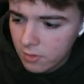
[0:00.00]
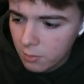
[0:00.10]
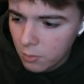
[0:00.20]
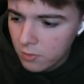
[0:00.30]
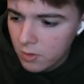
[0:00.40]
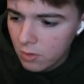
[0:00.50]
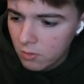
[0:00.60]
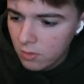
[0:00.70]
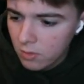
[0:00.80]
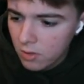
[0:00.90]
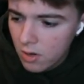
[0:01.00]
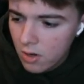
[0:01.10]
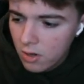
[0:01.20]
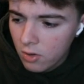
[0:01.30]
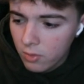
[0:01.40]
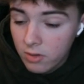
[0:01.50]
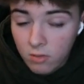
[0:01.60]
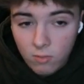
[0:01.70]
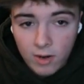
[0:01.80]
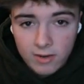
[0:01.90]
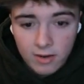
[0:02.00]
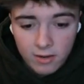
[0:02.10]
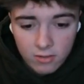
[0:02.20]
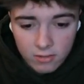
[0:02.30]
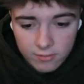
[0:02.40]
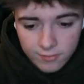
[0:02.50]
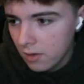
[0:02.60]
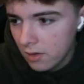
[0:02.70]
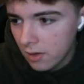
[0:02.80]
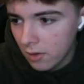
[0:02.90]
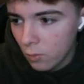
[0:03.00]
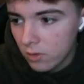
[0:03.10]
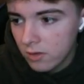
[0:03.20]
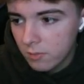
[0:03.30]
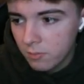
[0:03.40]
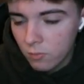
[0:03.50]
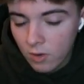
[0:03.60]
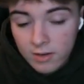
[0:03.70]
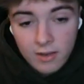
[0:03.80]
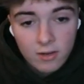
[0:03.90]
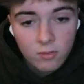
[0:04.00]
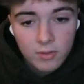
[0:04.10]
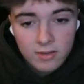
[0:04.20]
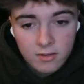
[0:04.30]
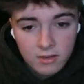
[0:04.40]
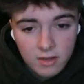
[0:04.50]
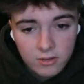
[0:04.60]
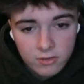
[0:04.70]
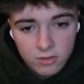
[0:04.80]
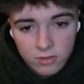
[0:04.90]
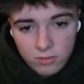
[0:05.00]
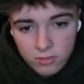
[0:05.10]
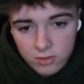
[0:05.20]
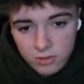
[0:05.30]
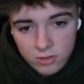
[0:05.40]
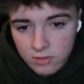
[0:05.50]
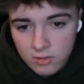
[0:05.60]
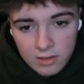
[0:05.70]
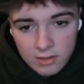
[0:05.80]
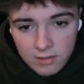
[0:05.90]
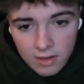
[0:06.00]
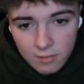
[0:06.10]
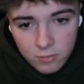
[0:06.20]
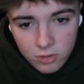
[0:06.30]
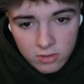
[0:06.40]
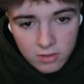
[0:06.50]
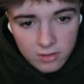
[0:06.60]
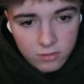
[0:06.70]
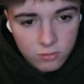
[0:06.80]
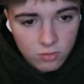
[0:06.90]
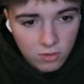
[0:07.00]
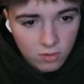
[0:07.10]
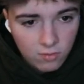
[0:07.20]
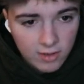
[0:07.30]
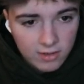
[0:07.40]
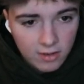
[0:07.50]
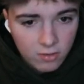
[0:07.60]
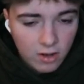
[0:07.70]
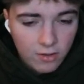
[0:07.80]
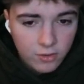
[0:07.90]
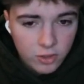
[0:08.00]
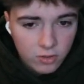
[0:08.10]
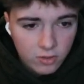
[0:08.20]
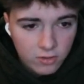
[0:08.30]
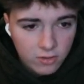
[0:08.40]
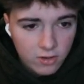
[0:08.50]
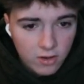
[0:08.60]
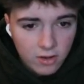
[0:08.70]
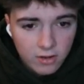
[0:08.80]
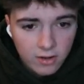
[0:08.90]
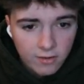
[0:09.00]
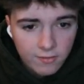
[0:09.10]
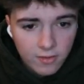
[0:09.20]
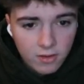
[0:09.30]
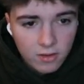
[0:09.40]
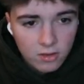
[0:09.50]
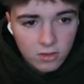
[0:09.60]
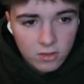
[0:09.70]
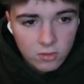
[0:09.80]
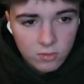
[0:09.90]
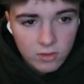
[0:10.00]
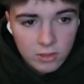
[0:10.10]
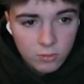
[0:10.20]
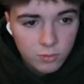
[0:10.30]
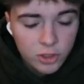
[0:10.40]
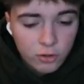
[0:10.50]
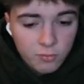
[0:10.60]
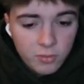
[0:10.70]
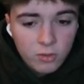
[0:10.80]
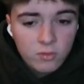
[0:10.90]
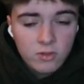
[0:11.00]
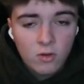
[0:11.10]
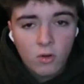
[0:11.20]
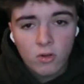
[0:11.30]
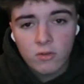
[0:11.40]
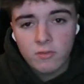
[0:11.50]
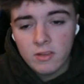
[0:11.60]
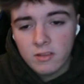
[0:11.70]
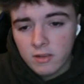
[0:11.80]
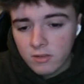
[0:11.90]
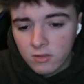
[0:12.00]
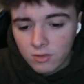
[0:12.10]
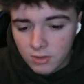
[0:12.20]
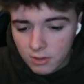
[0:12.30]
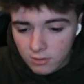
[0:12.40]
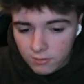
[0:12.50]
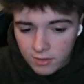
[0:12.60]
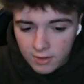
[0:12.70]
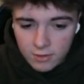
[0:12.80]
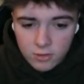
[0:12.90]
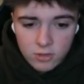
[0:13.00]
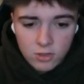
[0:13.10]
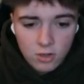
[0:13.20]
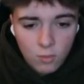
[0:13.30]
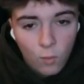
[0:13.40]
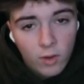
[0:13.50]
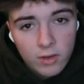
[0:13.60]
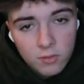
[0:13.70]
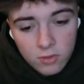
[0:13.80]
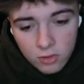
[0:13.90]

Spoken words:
moving over, going to the rectangle. And what this rectangle basically allows you to do is just its name just lets you draw a rectangle on the chart, okay? You should be using all of these things to your advantage when using